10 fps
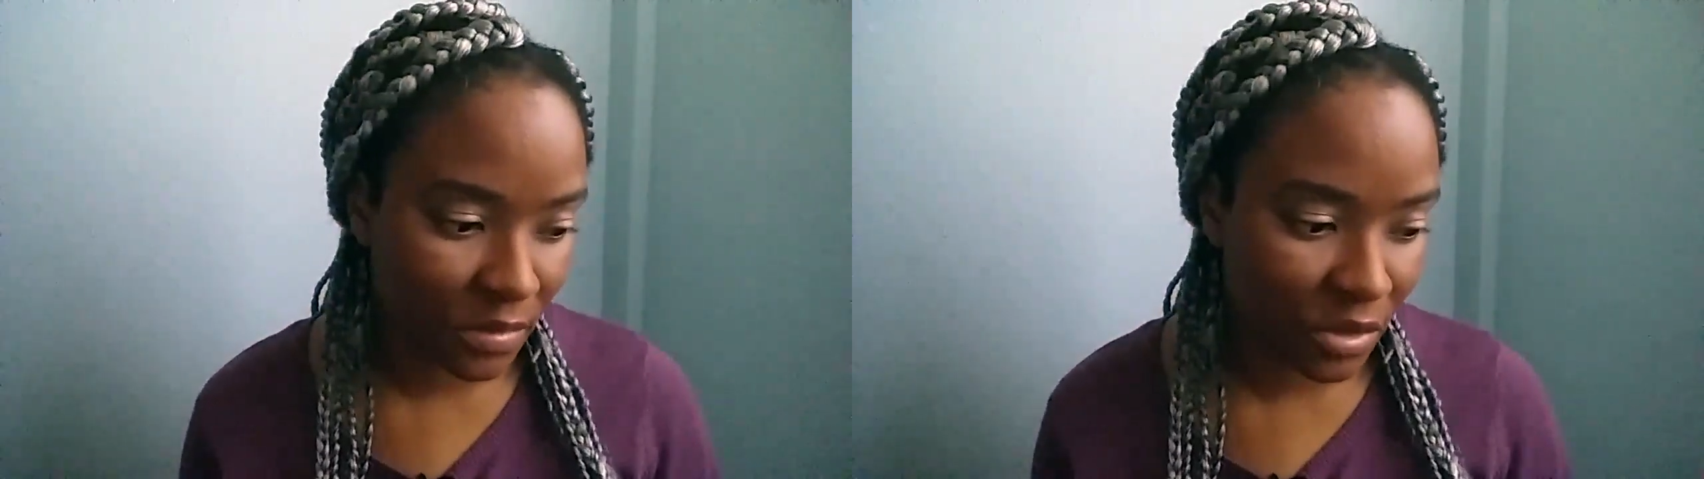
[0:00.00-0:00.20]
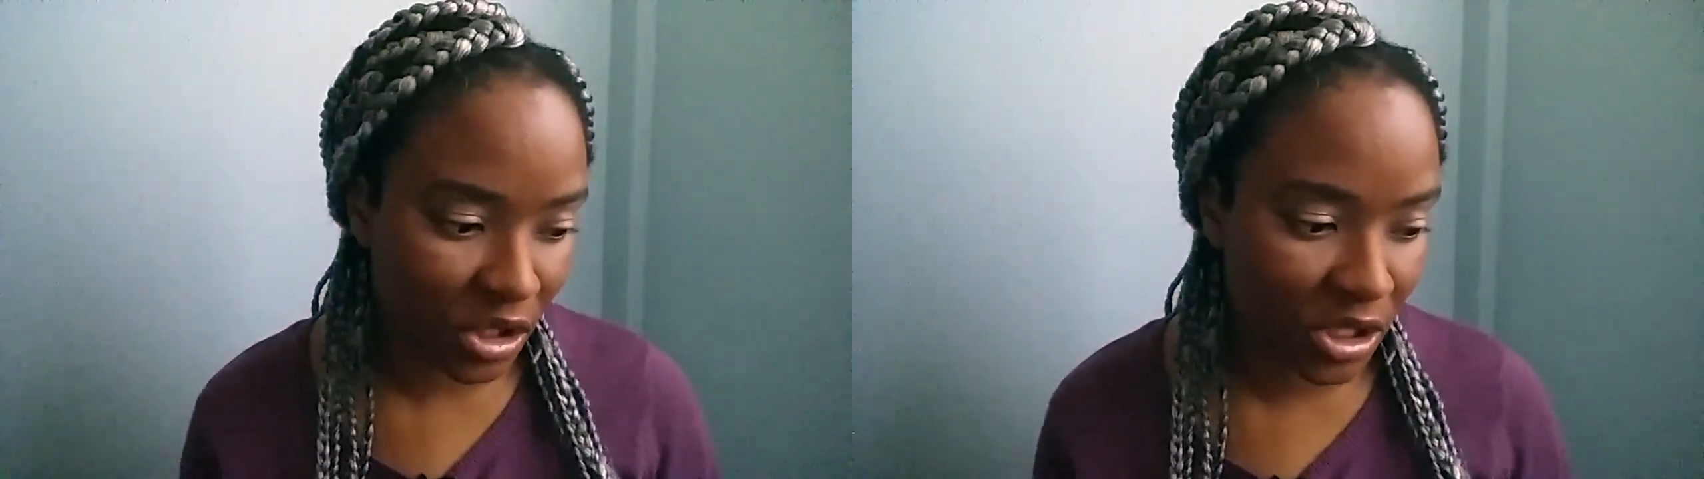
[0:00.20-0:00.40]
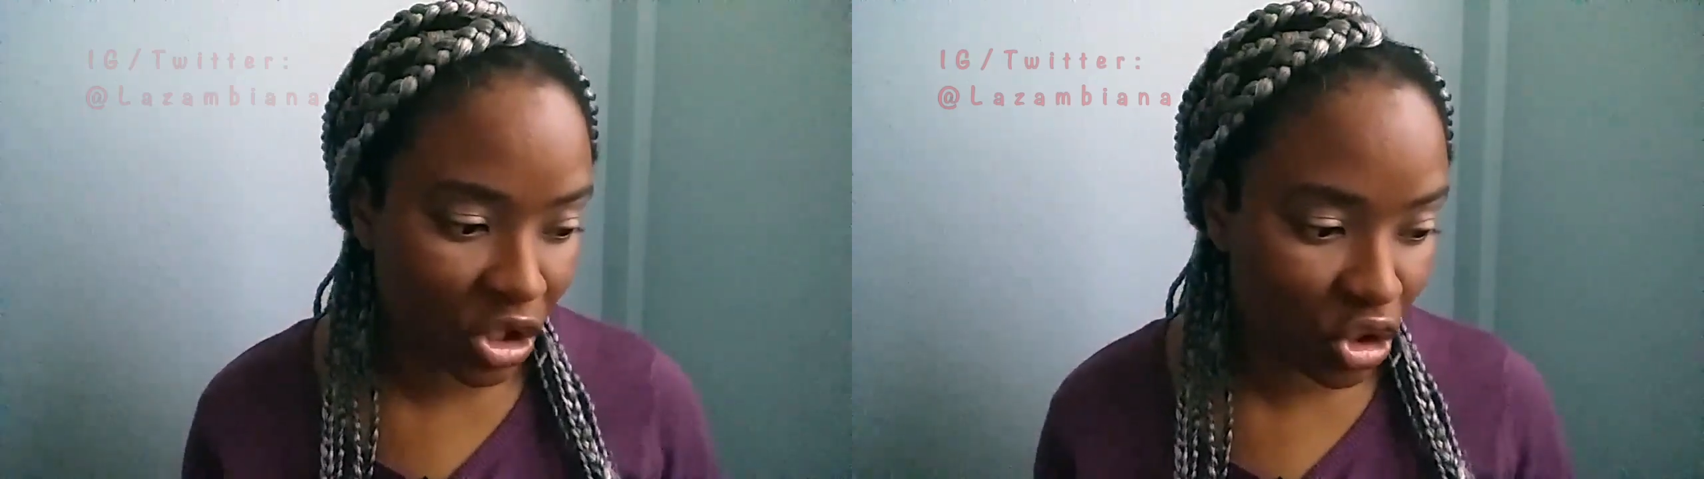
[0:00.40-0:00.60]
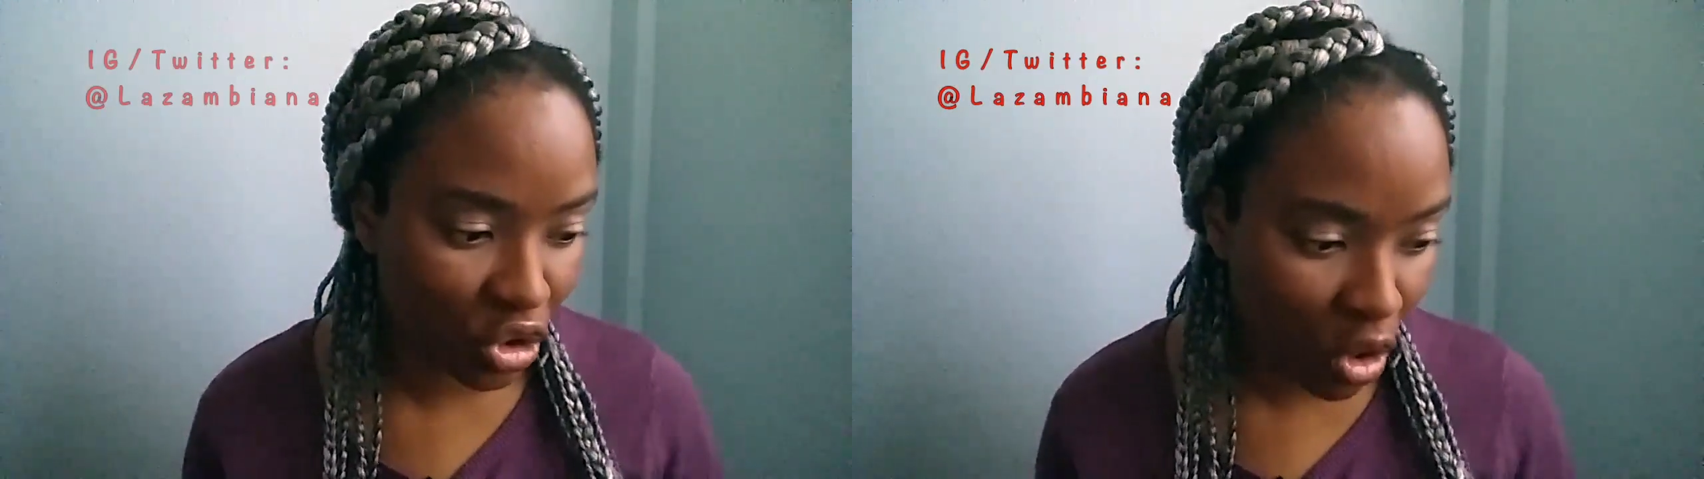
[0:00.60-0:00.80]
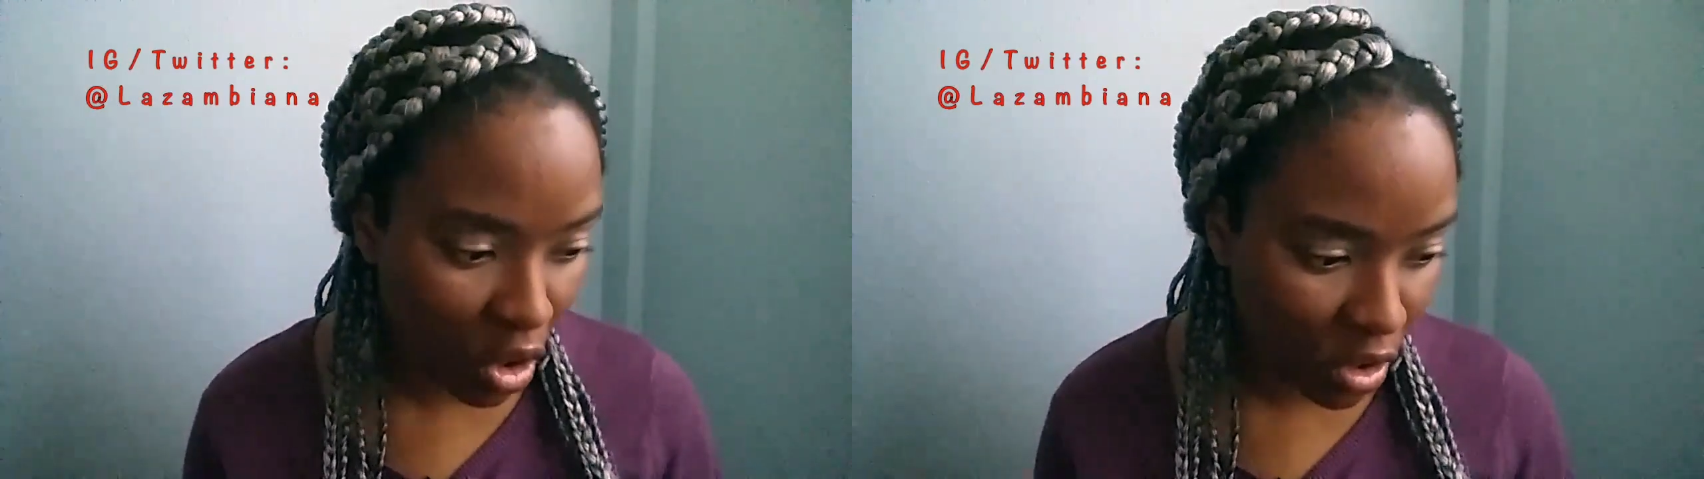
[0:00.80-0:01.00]
she does a
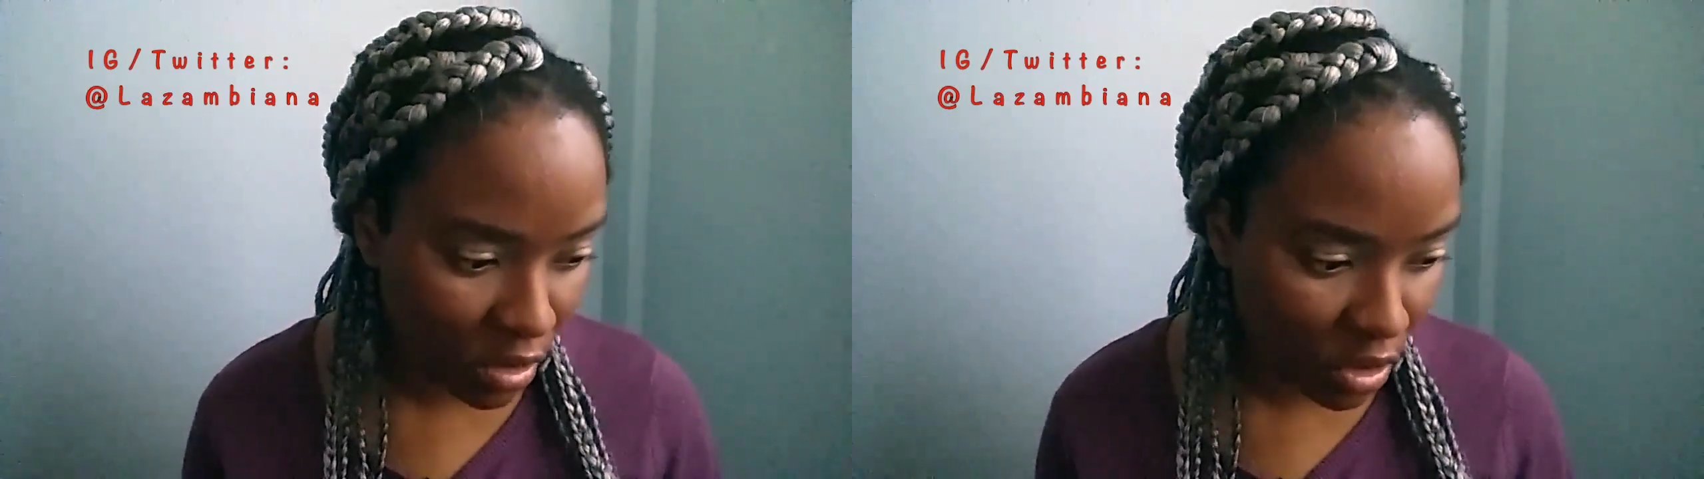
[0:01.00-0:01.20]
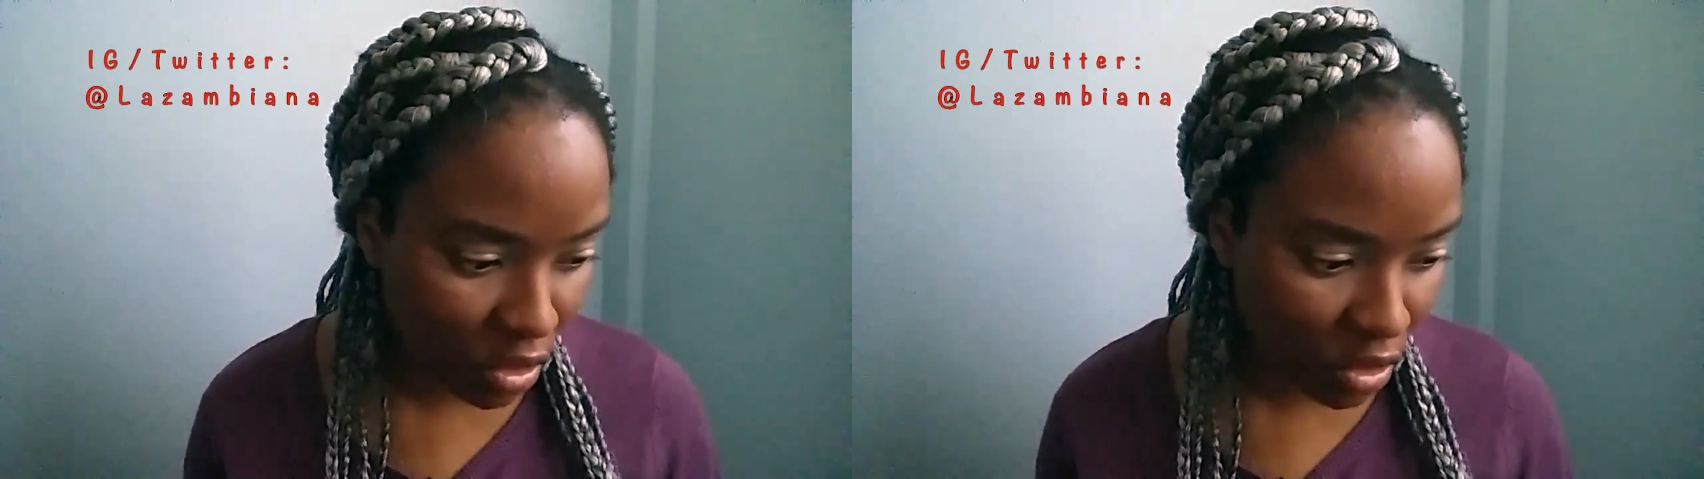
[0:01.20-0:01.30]
song